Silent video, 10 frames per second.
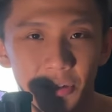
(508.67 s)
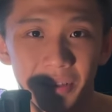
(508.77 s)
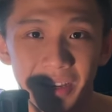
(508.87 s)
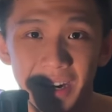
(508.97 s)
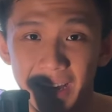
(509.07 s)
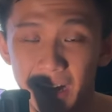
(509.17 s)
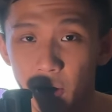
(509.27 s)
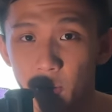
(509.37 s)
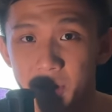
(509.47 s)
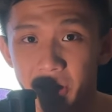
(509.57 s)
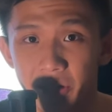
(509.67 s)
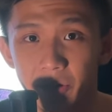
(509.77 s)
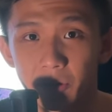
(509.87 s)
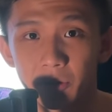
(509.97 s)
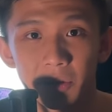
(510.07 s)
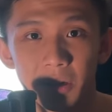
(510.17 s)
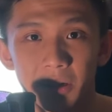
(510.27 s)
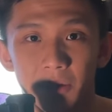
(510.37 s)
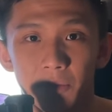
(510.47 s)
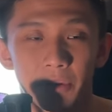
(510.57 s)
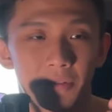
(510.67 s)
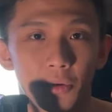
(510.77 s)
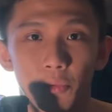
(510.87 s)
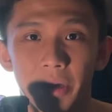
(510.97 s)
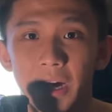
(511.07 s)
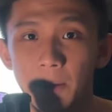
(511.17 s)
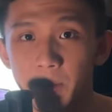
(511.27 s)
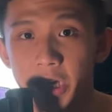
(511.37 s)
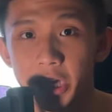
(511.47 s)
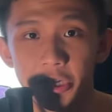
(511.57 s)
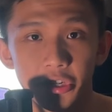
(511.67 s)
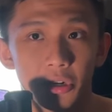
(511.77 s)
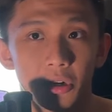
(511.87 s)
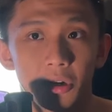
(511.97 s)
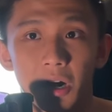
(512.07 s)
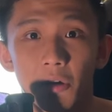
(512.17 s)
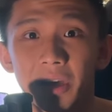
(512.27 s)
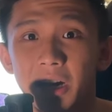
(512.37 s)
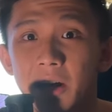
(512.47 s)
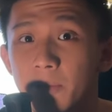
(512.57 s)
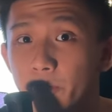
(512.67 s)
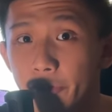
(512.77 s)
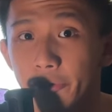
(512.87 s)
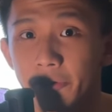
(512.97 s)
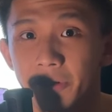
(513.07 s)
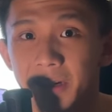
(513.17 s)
Do you think I can close the deal with the way I pitch, or how can I improve?